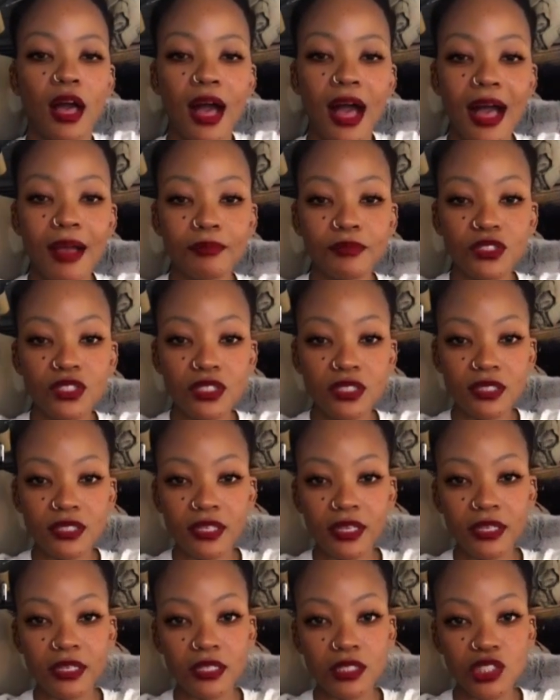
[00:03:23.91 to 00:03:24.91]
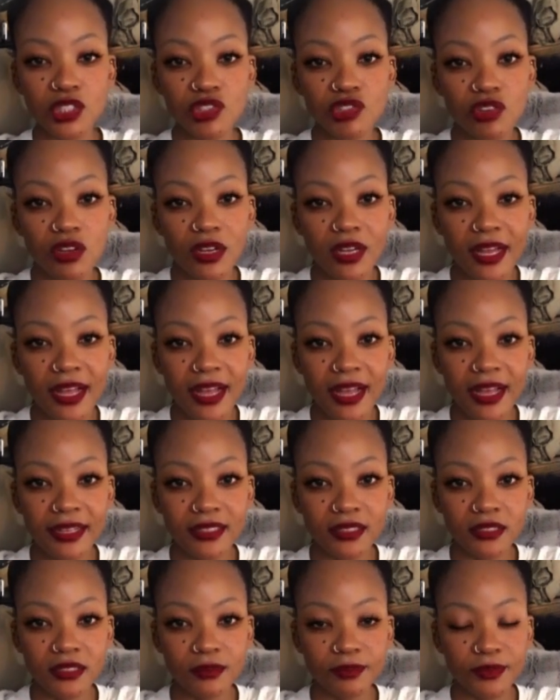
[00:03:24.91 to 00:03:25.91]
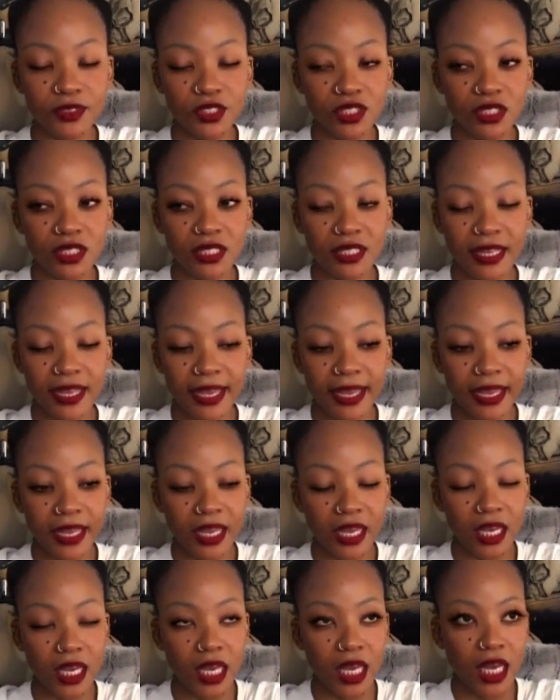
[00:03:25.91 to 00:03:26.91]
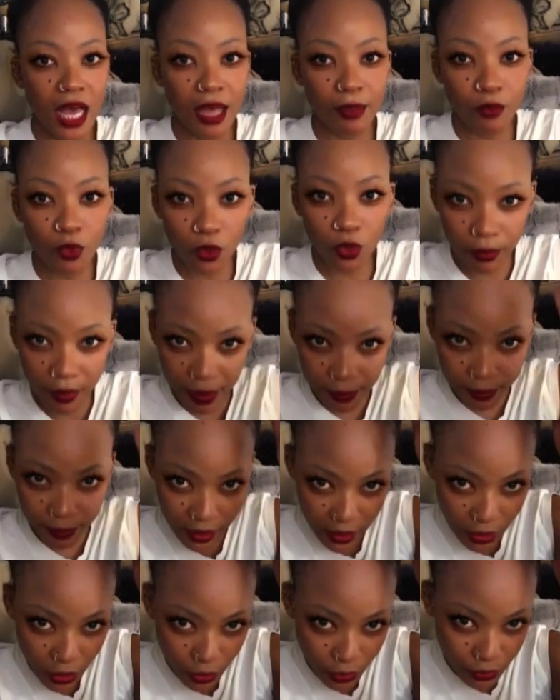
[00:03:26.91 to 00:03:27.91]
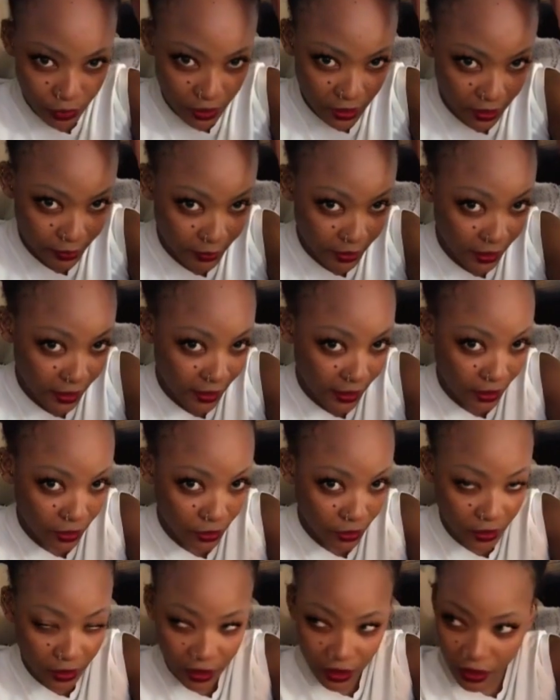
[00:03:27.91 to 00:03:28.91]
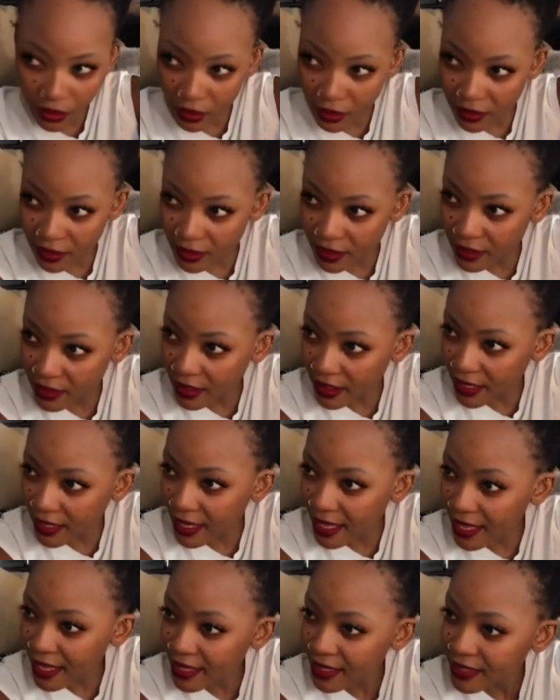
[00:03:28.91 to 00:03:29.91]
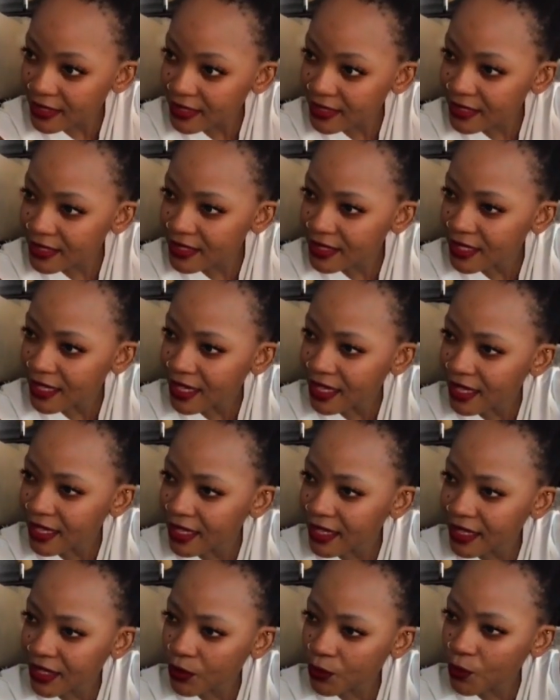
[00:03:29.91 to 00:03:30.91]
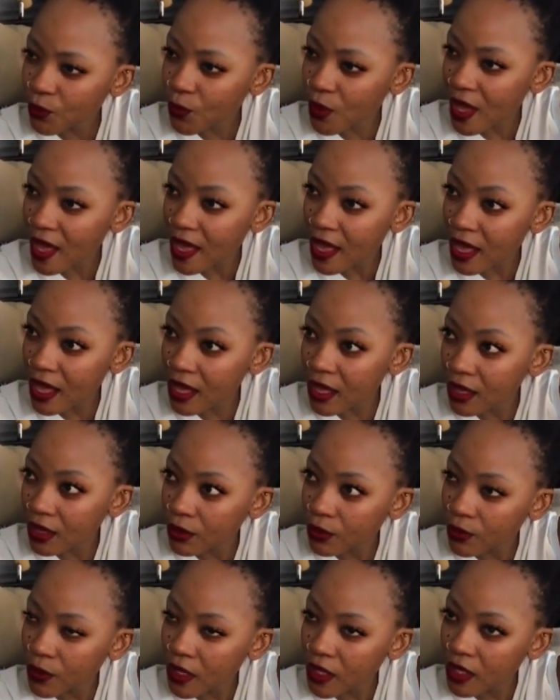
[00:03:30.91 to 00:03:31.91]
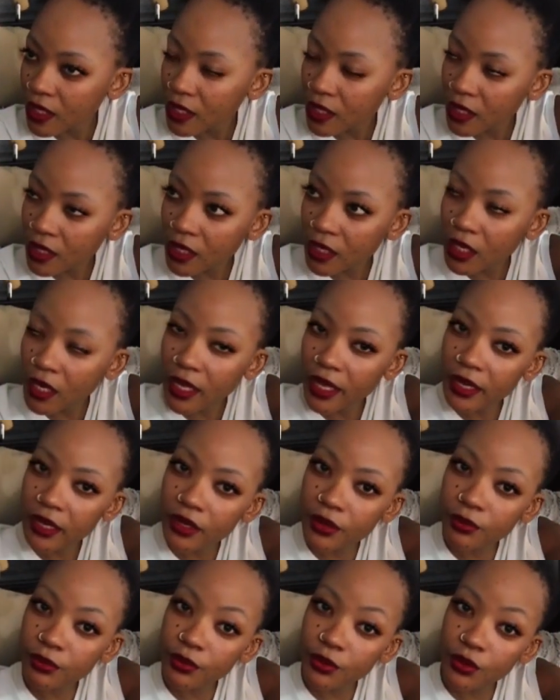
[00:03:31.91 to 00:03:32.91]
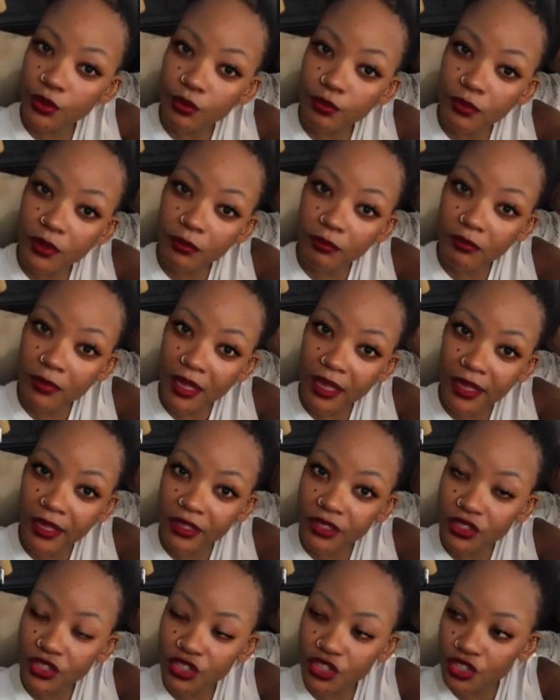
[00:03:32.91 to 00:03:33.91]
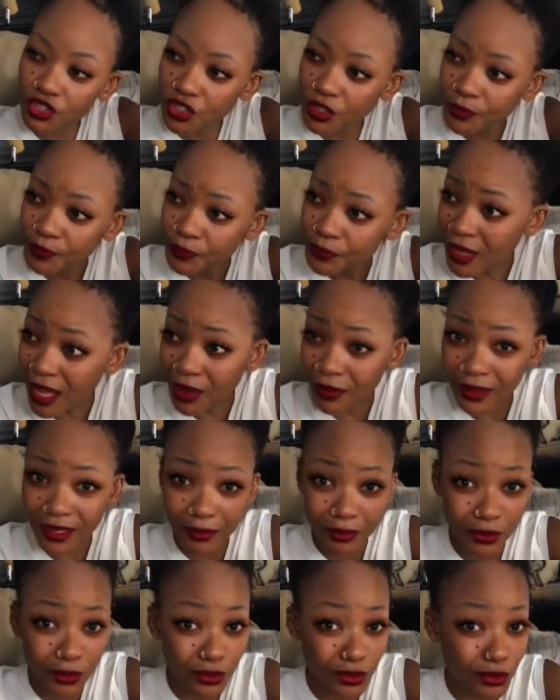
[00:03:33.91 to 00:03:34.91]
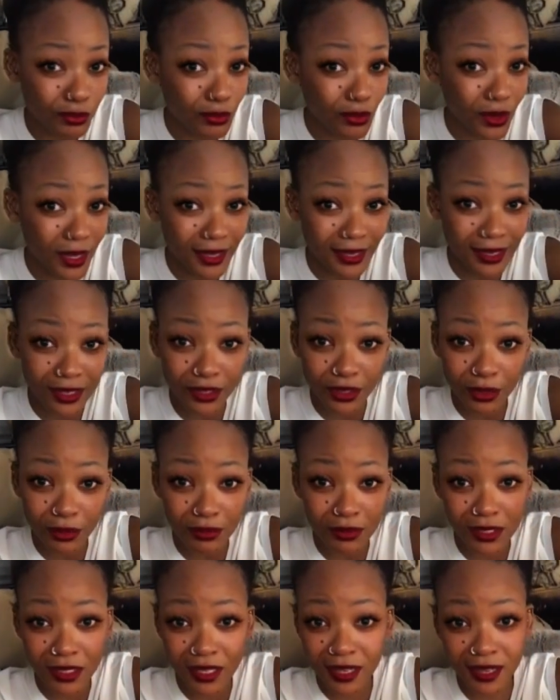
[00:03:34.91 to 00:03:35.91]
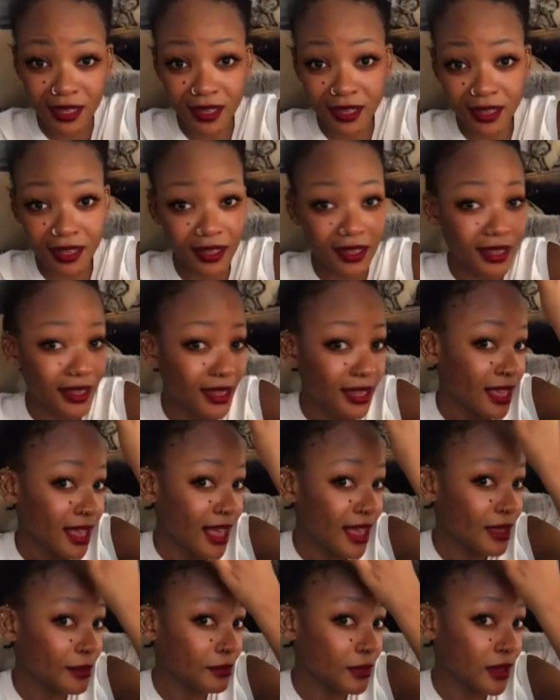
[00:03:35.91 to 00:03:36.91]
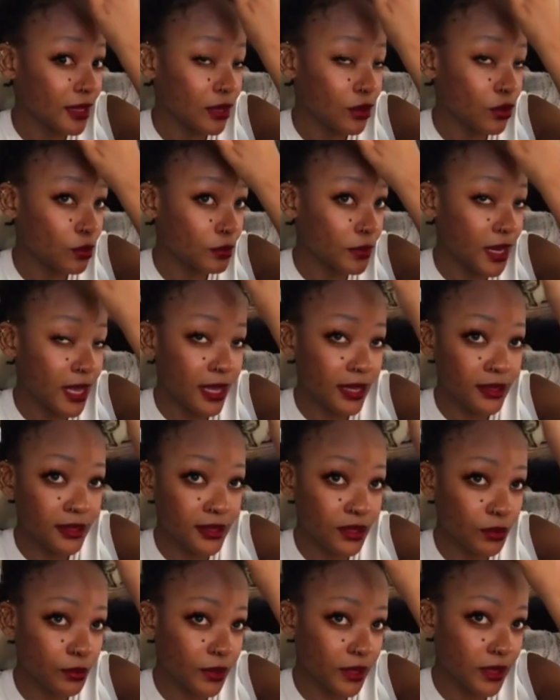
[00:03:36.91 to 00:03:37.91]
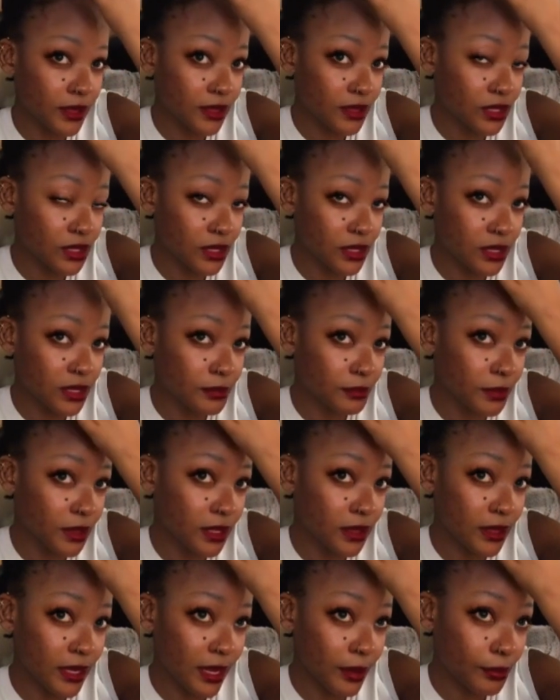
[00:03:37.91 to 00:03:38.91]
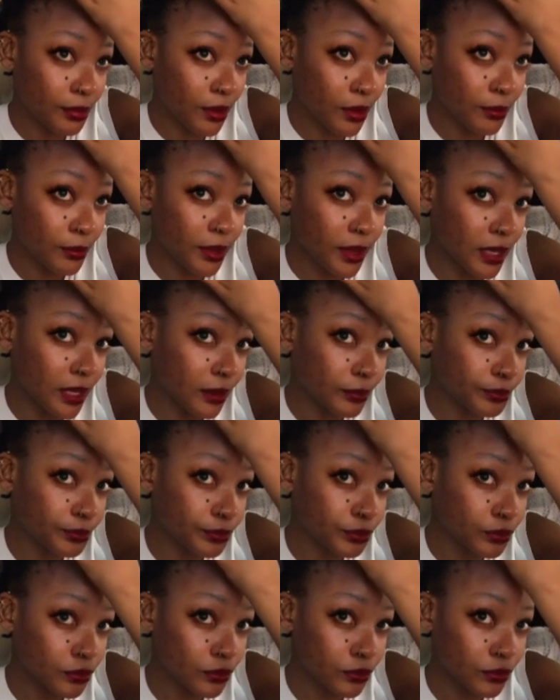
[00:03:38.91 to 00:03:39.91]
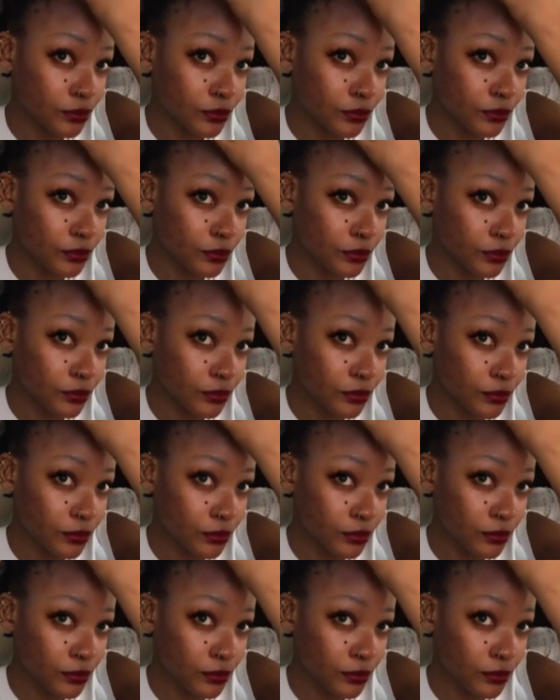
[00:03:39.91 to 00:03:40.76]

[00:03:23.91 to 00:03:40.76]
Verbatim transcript: I'm just getting stronger. Just saying. I'm all by me lonesome again on the yard today, and it's like, wow, leg room much. And I don't care. I mean, I'm nandi when it's just me, like proper. Mm.